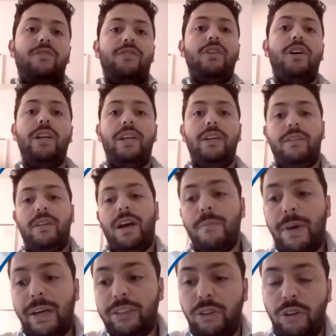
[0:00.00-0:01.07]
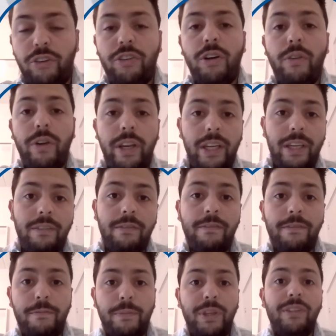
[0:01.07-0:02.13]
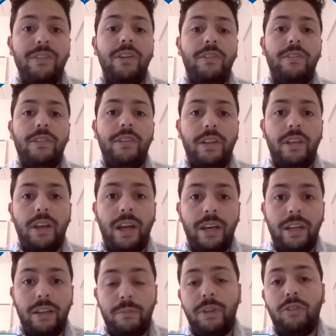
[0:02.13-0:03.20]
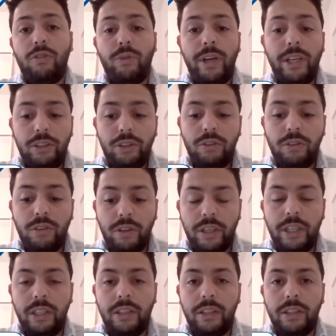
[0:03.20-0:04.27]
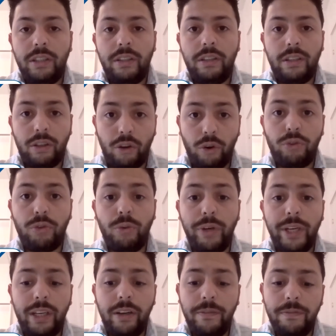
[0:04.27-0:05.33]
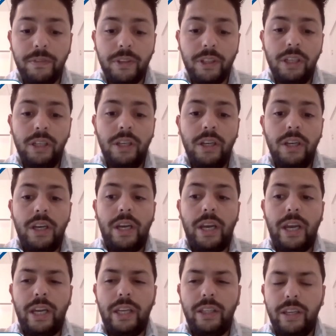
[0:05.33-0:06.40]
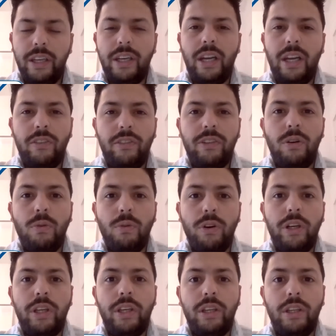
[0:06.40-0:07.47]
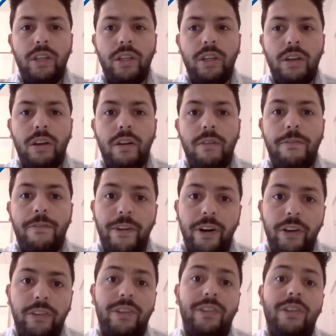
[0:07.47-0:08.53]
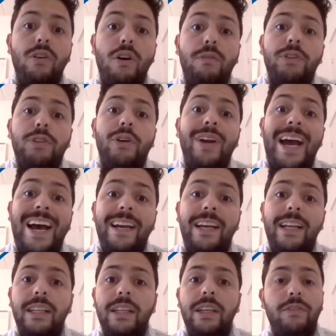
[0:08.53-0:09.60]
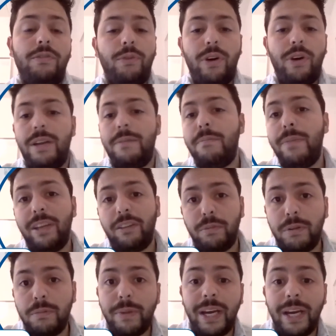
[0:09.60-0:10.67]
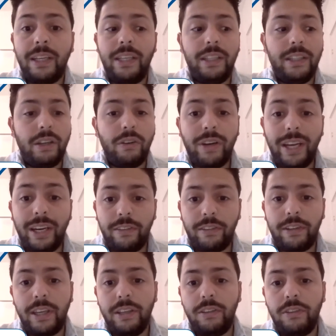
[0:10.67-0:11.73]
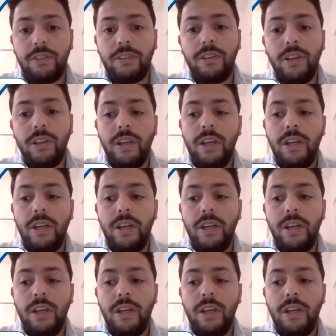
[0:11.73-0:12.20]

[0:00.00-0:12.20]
studied a bachelor's degree in business and administration in Costa Rica. And then I started working first as an offshore analyst for an investment bank in the United States.